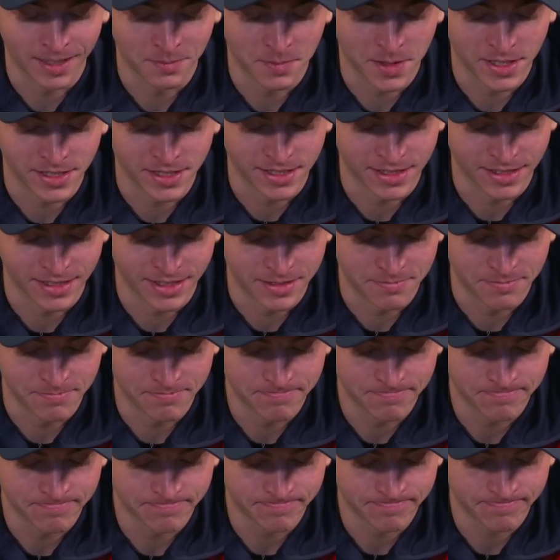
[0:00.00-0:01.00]
my sleep,
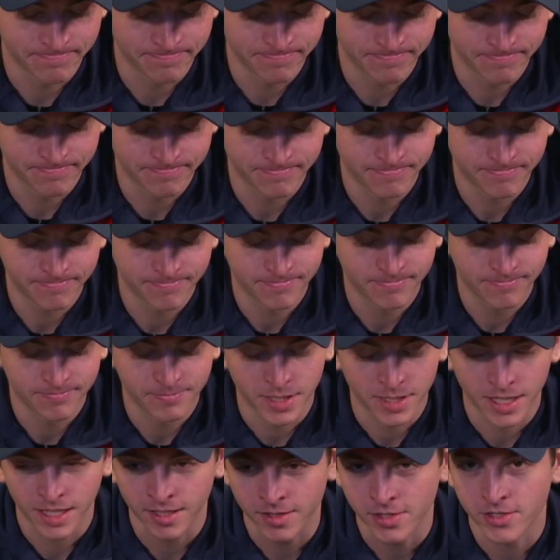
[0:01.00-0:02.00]

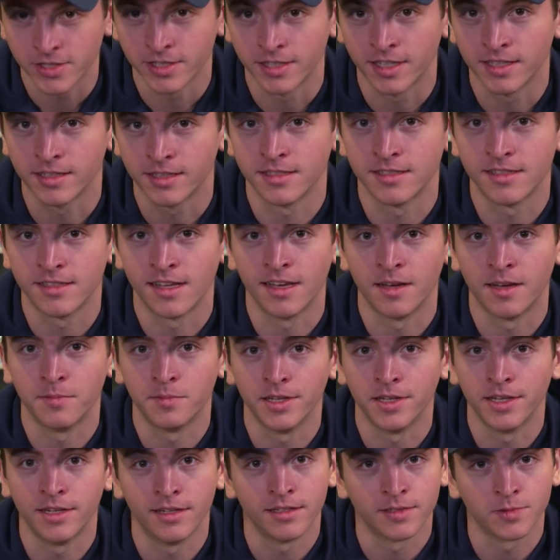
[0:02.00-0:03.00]
but I usually like to stay up
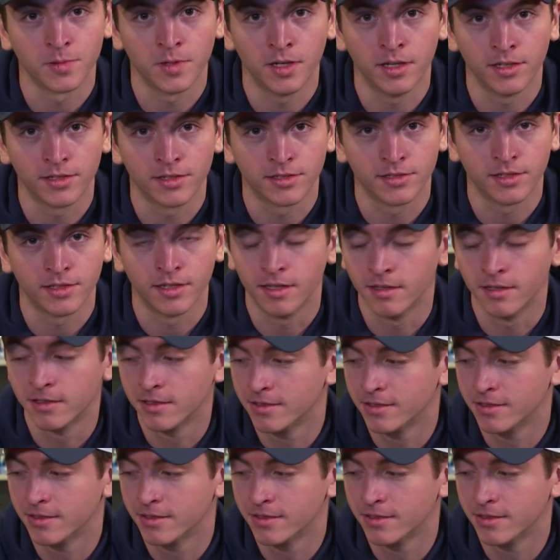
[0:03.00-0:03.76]
late as well. So